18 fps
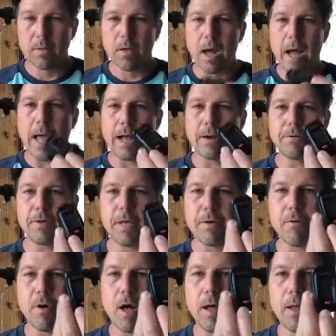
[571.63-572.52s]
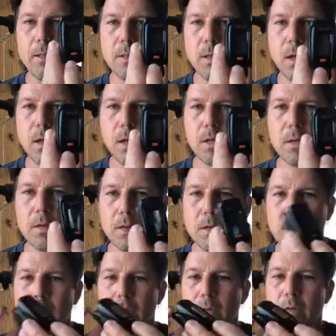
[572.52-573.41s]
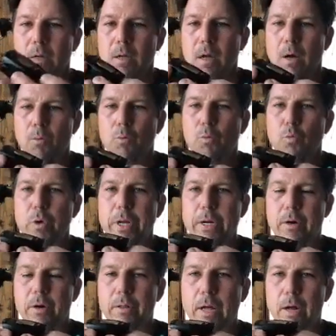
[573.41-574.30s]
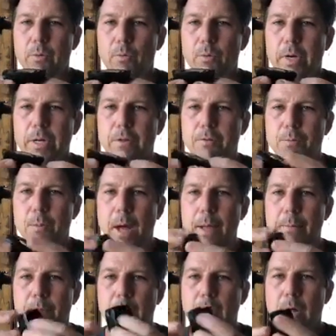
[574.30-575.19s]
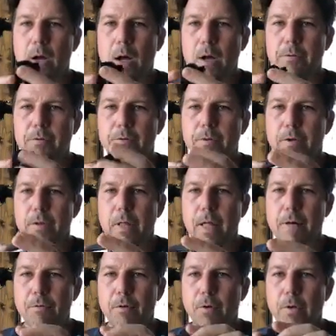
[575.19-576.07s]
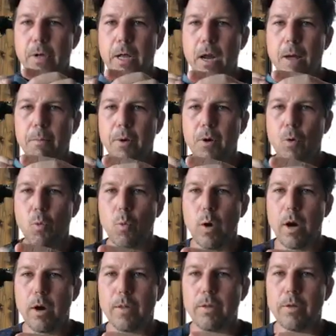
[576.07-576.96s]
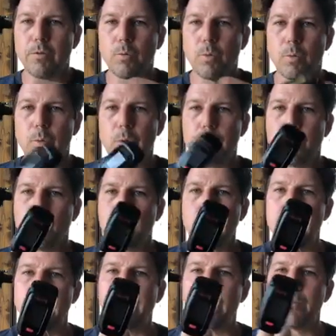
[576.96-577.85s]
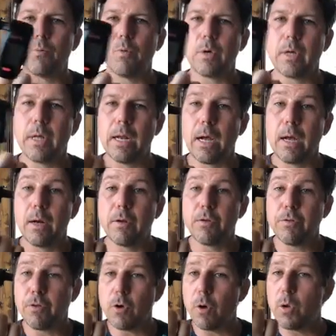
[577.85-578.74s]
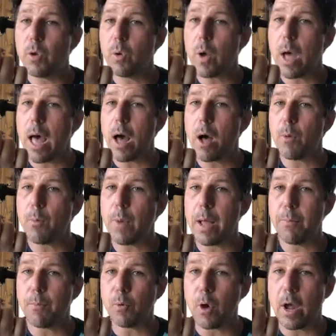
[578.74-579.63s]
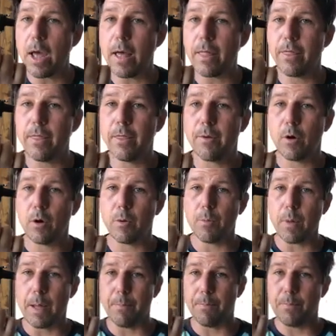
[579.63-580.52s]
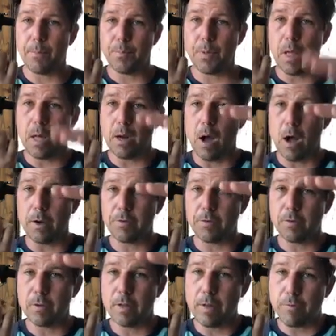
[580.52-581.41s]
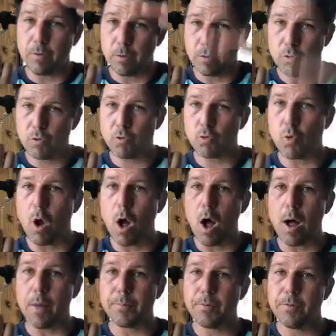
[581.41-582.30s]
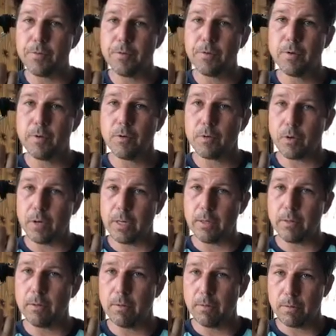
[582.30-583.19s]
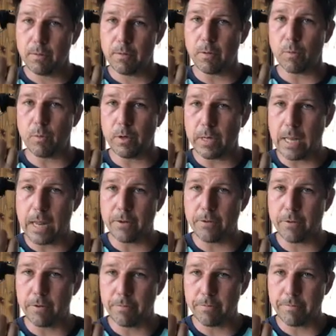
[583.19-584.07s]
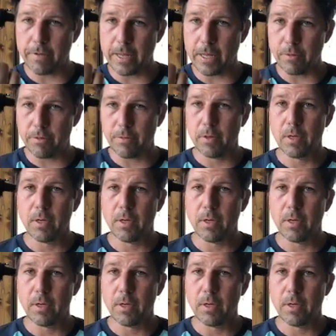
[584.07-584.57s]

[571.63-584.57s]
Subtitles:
I actually have a reader that reads my blood oxygen level, and I'm going to wear this when we breathe, and I'm going to show you how my breath or my blood oxygen level drops during the retention phase.